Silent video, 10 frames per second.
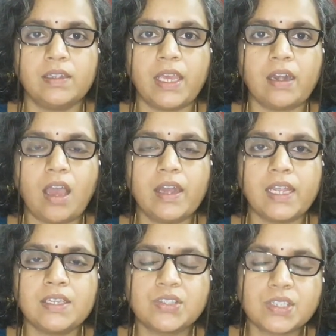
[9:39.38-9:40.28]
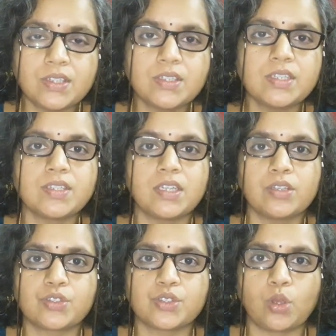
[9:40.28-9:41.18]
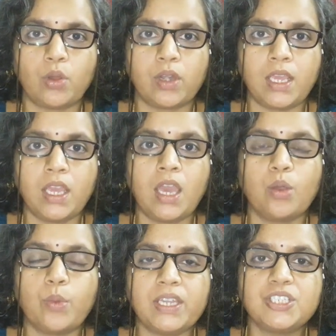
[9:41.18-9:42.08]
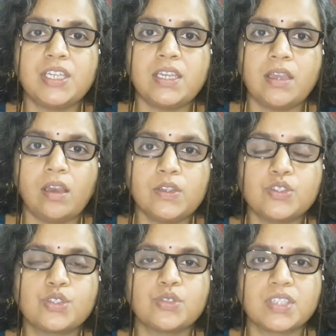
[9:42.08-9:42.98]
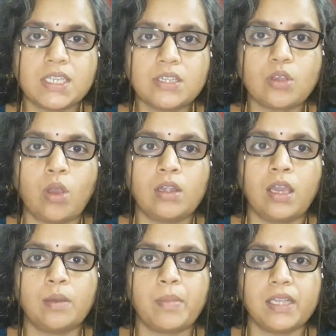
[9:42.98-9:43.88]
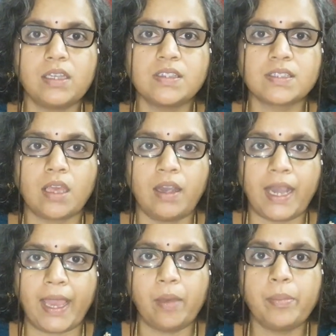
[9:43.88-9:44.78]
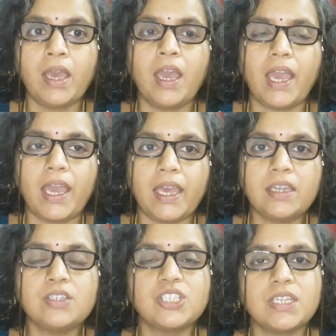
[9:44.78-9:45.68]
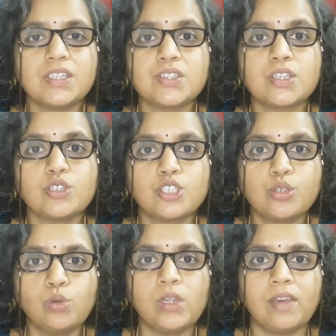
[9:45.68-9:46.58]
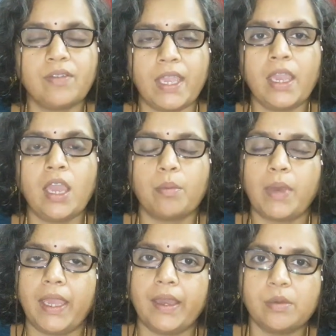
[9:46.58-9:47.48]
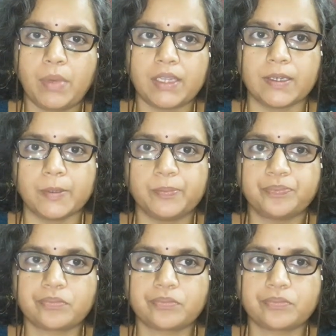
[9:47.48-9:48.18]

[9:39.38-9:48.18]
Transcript: There are instances in the story when she yearns to sit on her mother's lap and she is shooed away by her mother.